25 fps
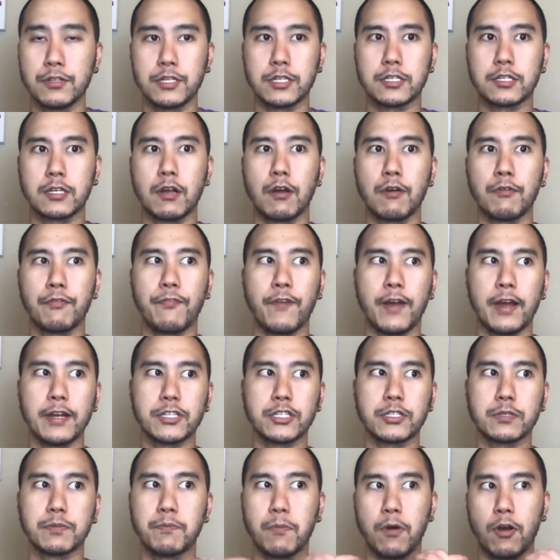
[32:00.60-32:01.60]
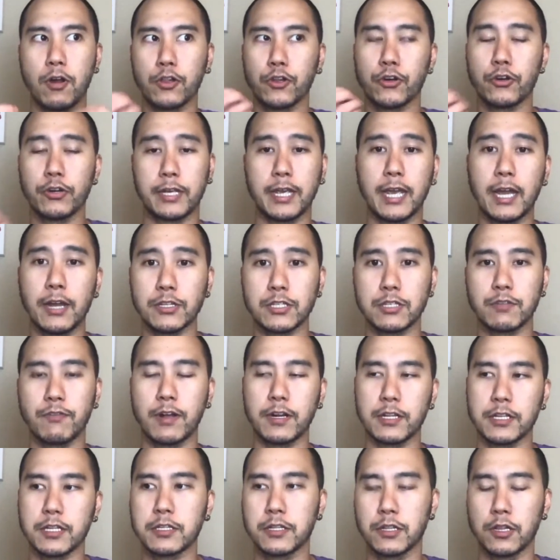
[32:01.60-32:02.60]
Just go find smaller accounts,
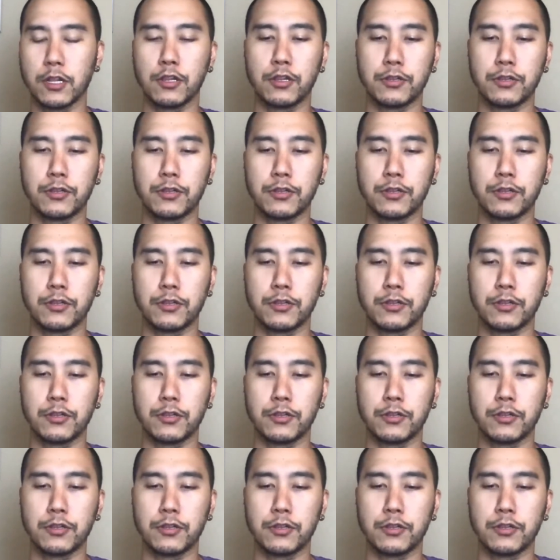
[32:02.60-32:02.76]
find the